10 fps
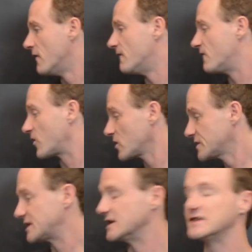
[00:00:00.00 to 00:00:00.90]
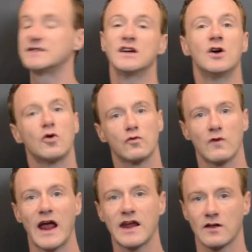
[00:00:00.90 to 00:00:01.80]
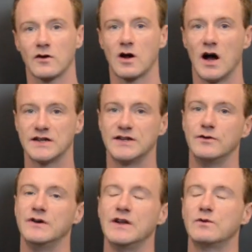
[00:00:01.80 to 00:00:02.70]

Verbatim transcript: versus regular continuity,